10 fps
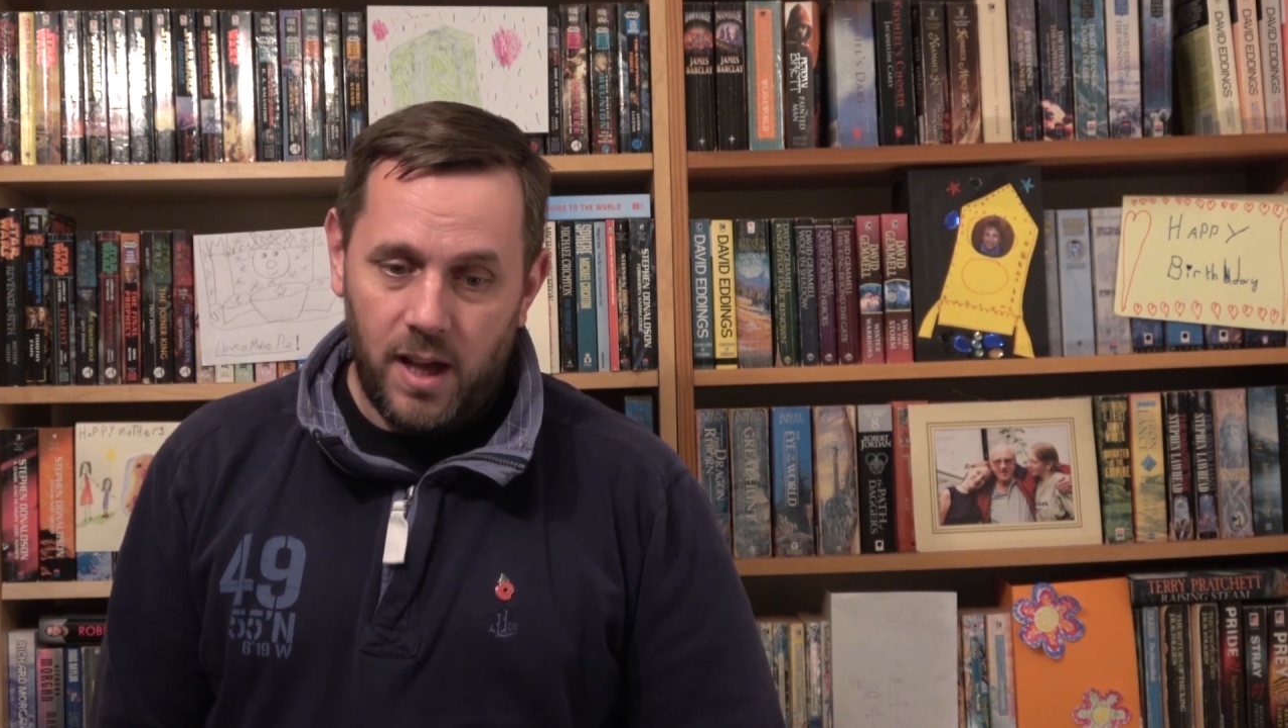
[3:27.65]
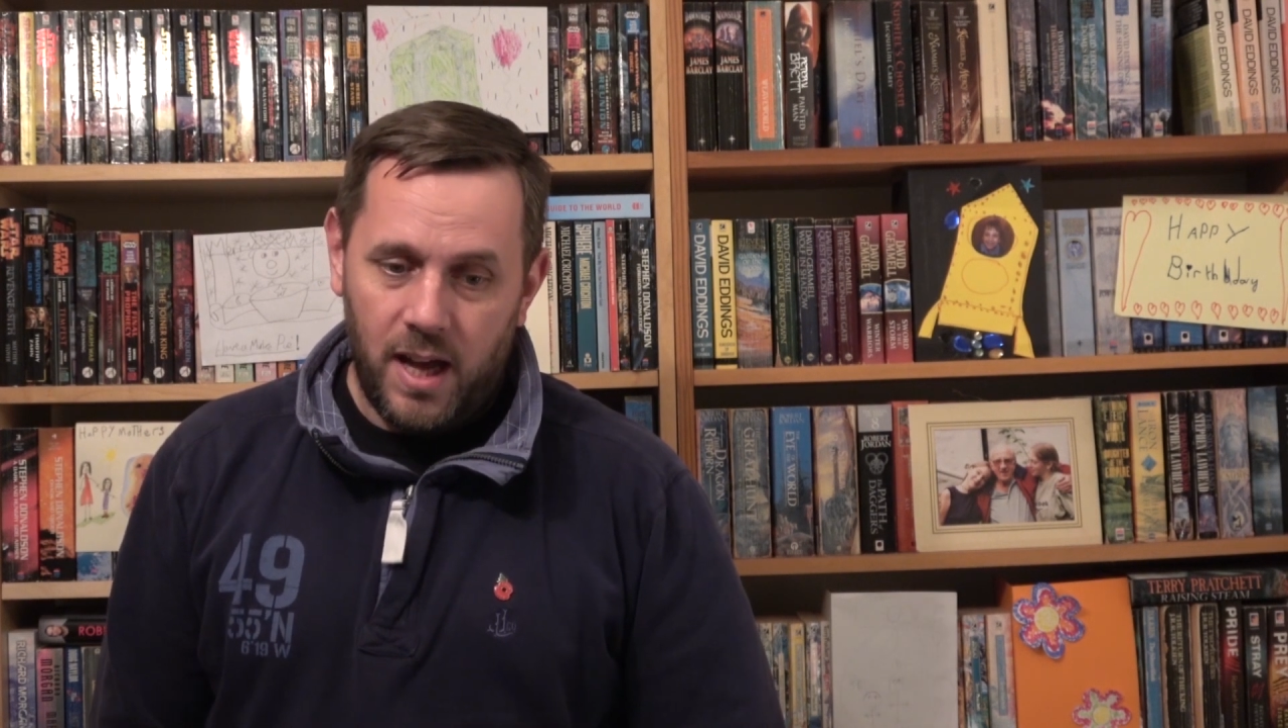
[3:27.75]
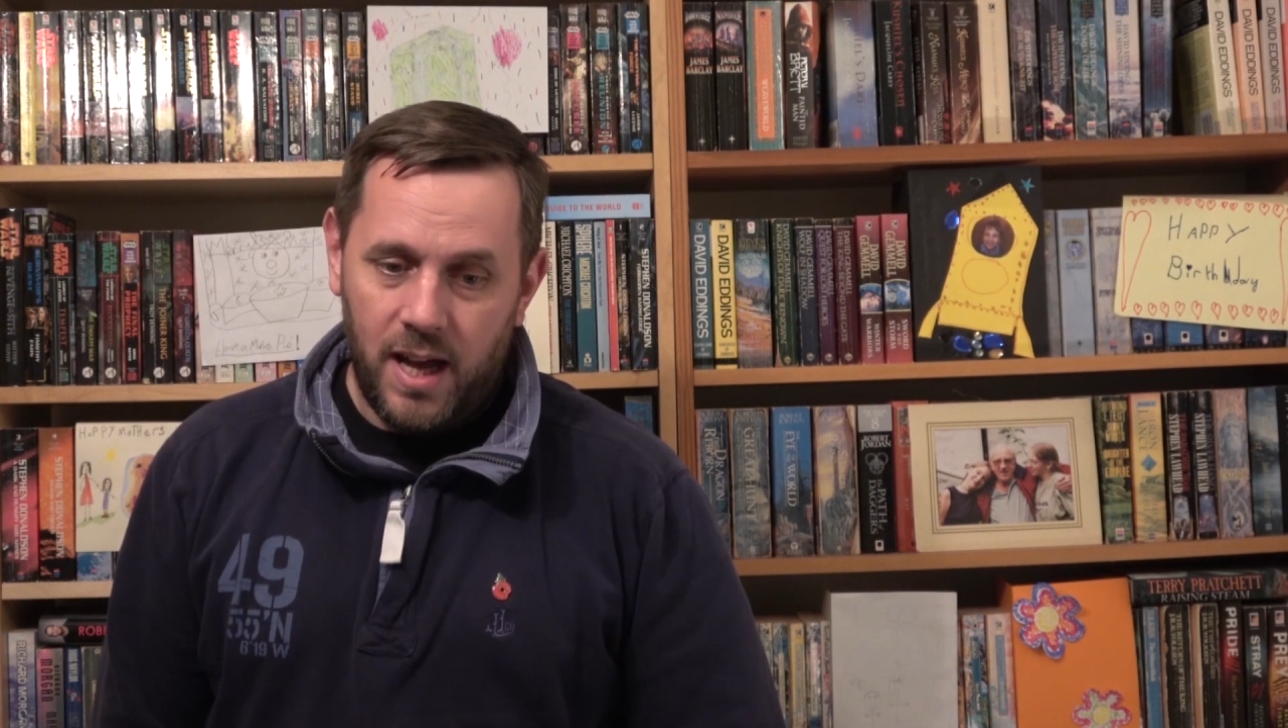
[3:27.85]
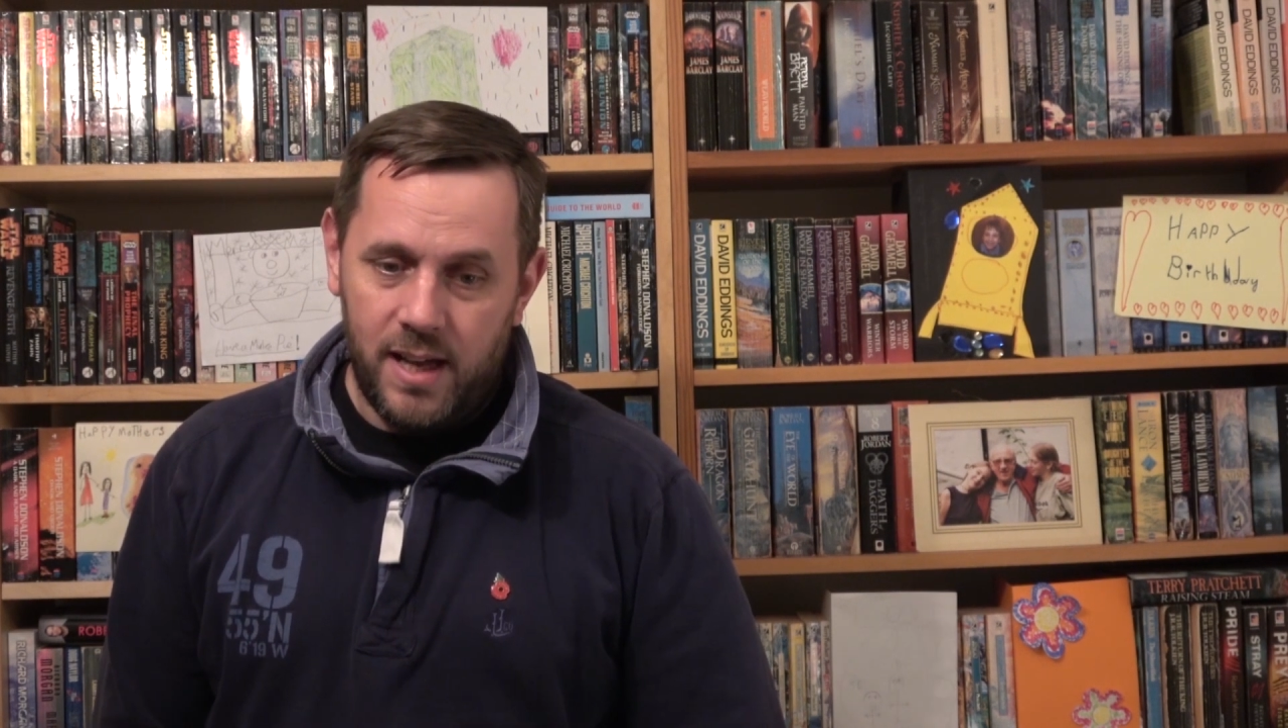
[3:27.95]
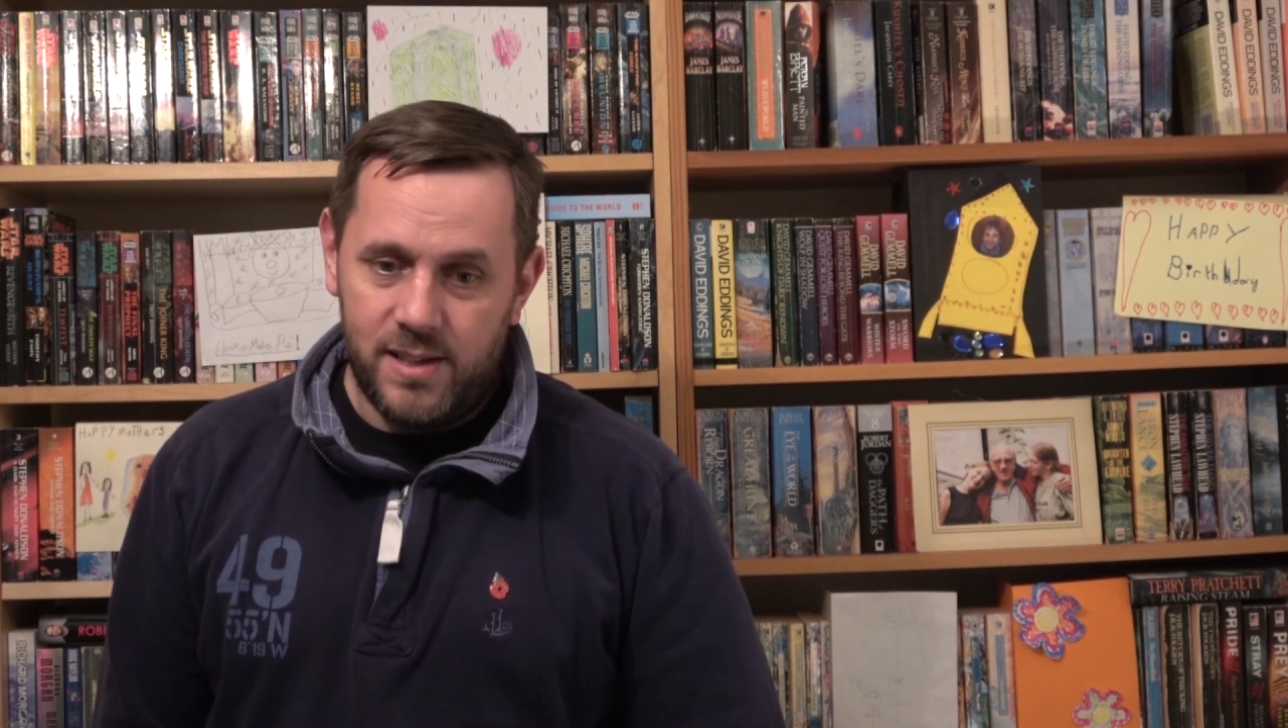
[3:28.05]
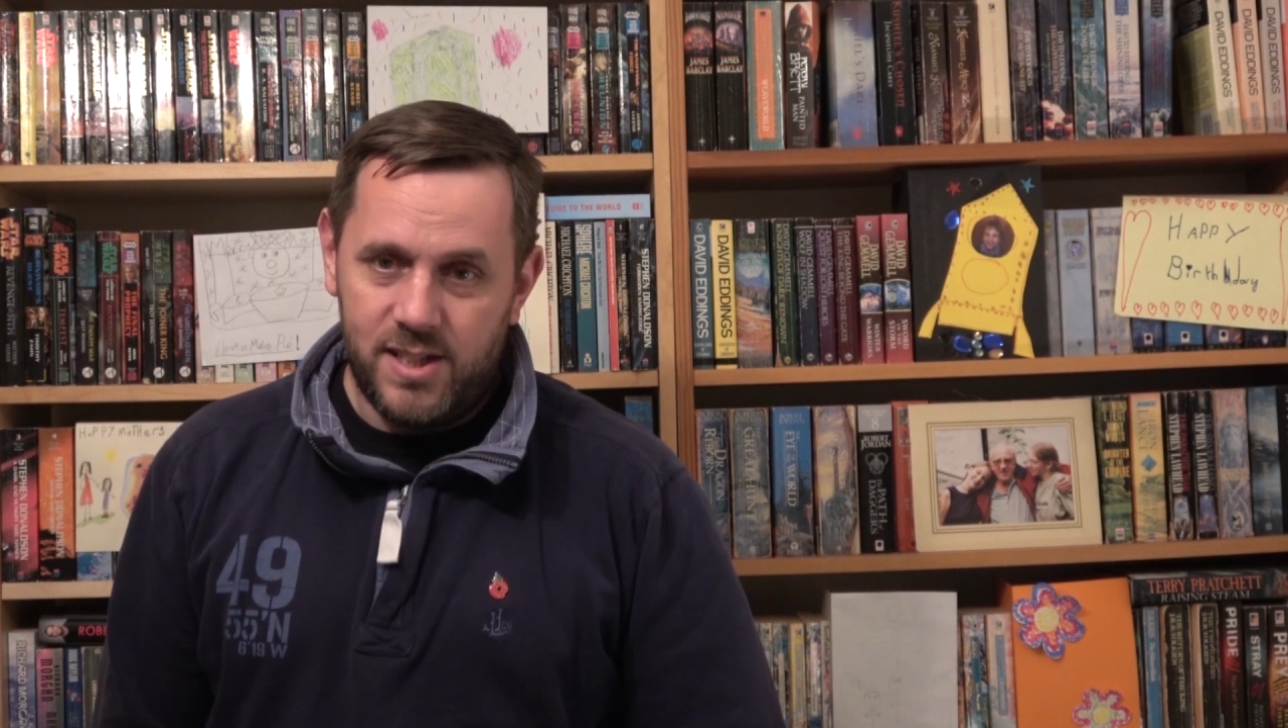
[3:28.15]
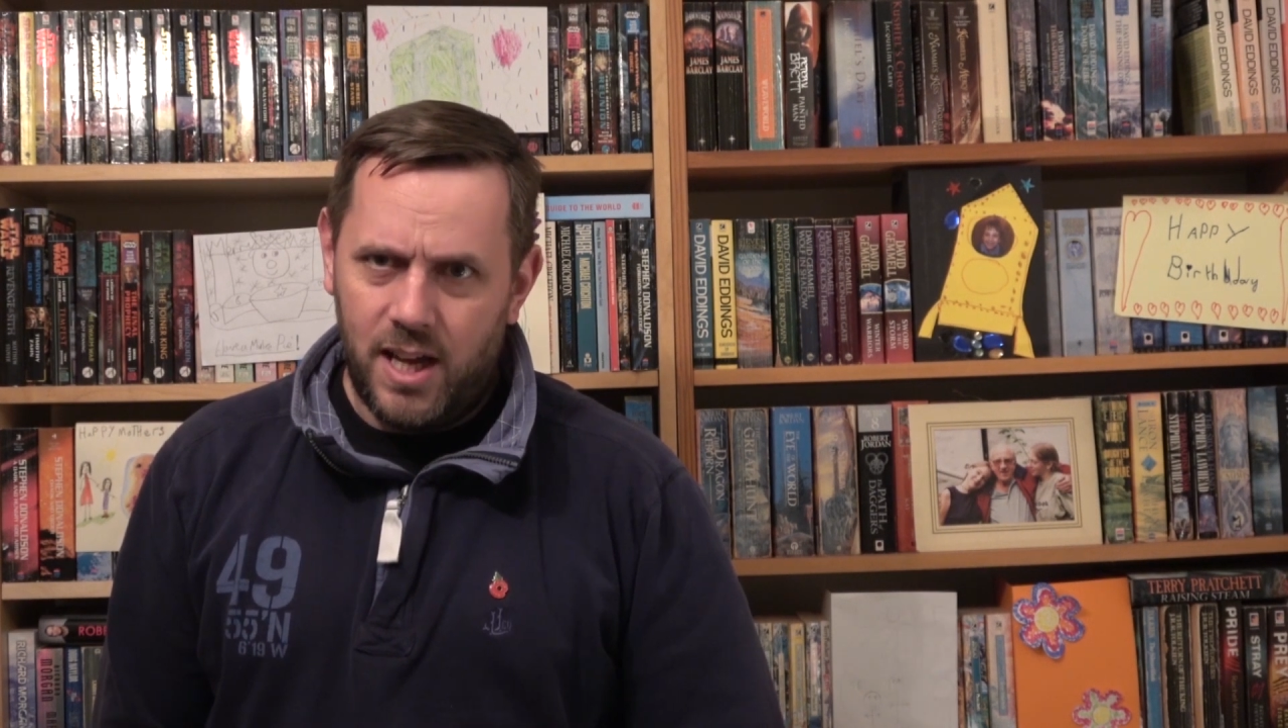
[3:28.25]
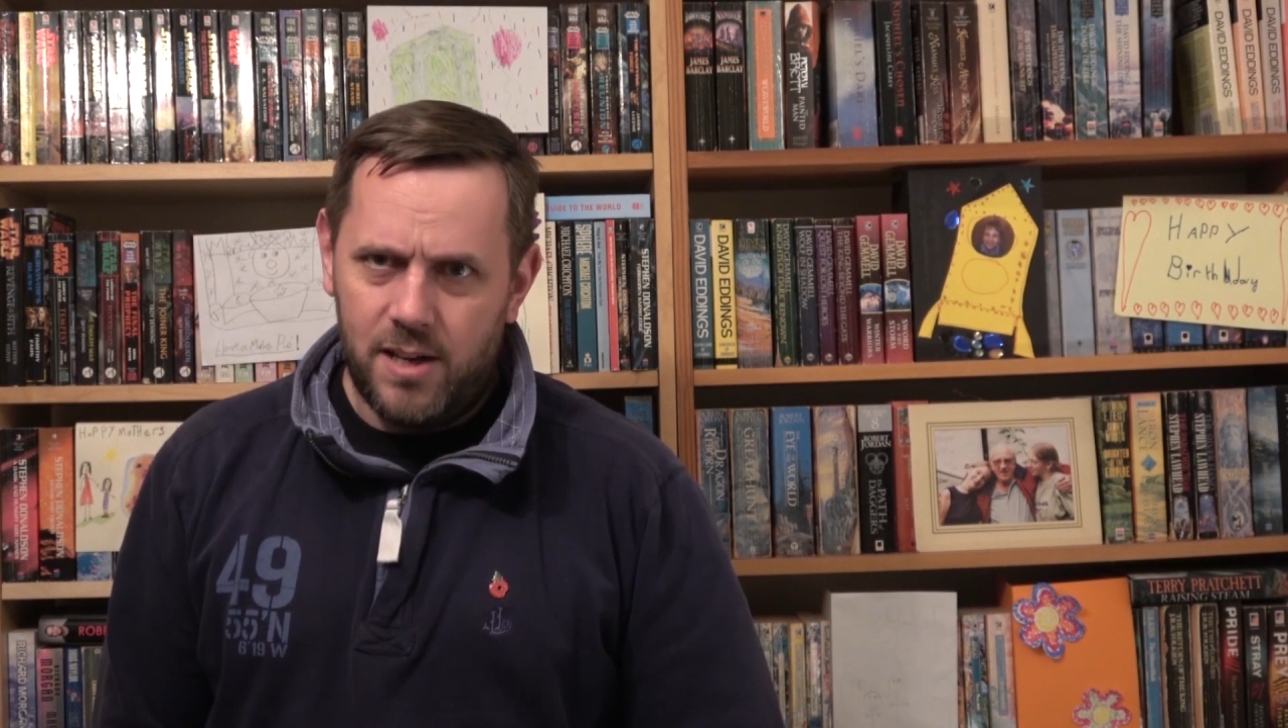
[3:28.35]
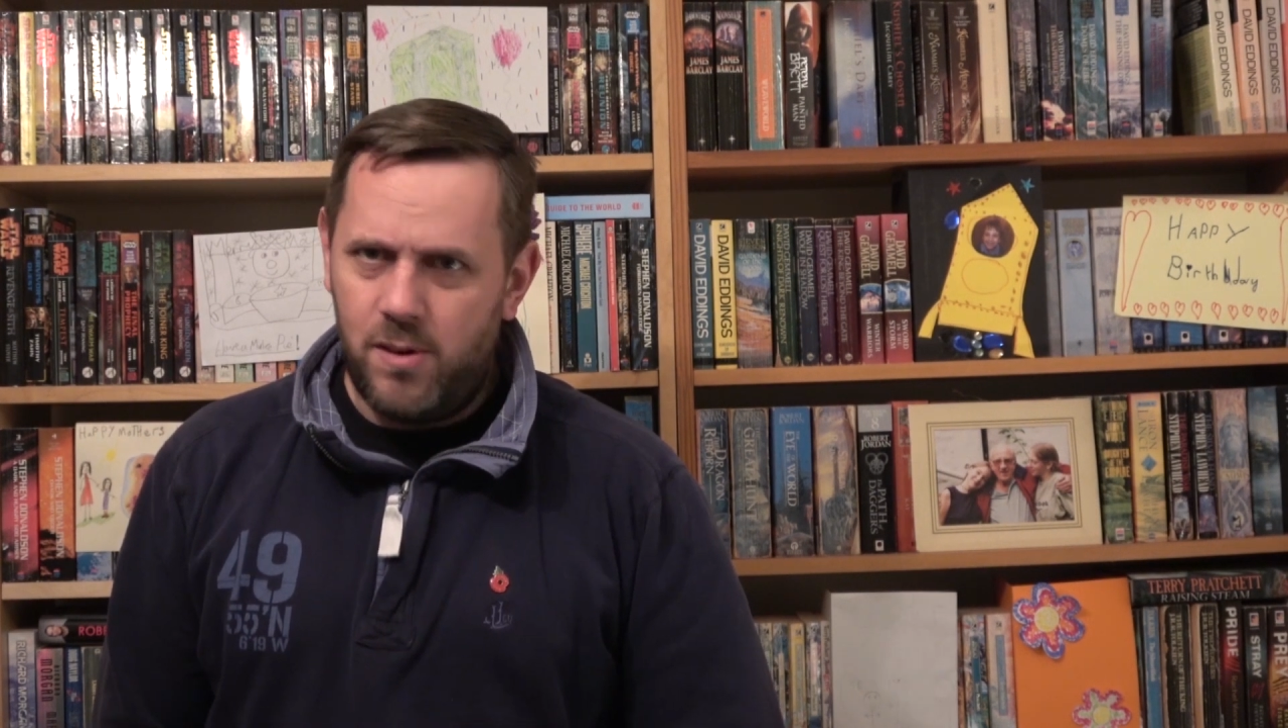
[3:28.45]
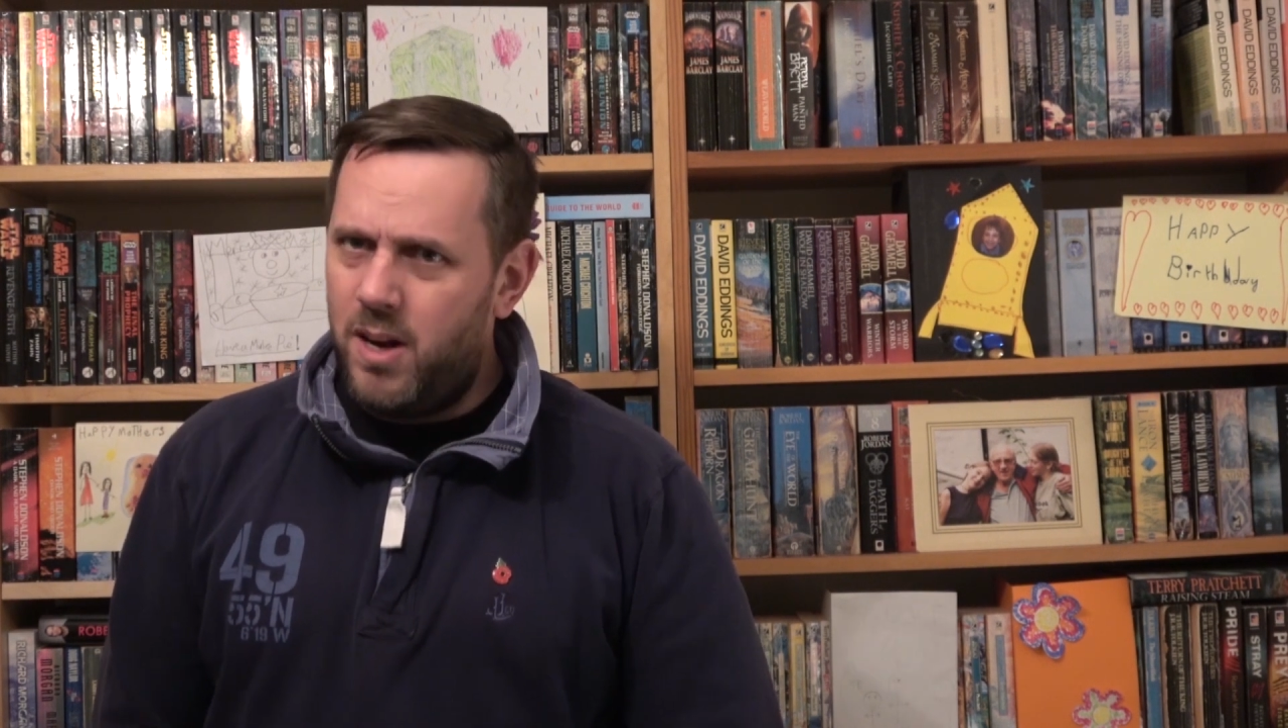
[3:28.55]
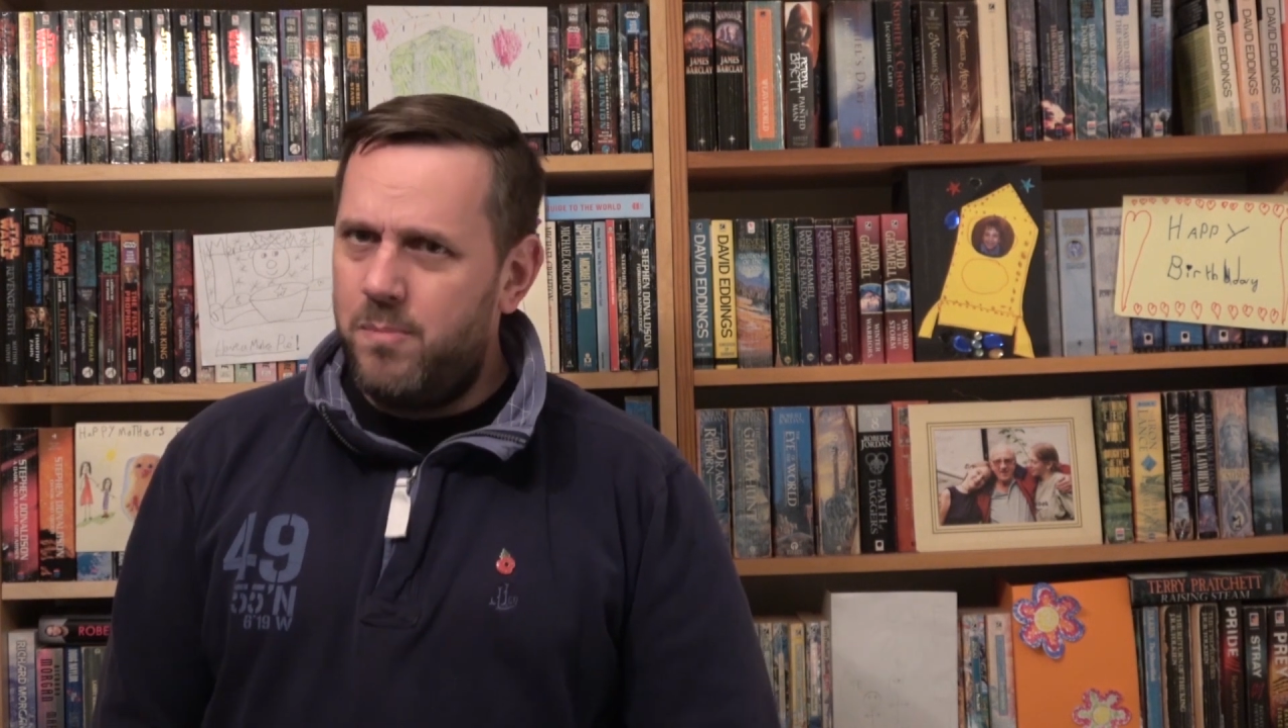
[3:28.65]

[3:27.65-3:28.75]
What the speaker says: and said, no,